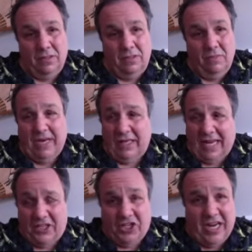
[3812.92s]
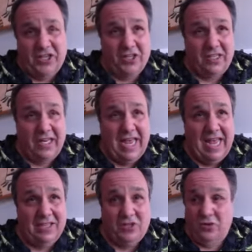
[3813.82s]
He made a lot of changes, and he
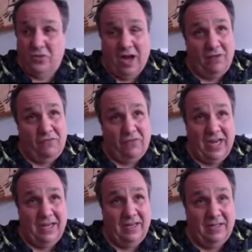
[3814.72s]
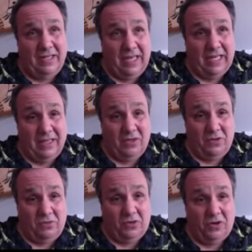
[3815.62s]
had to fight to get
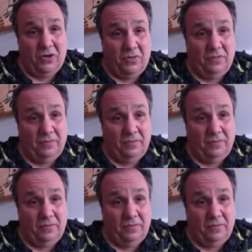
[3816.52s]
those through.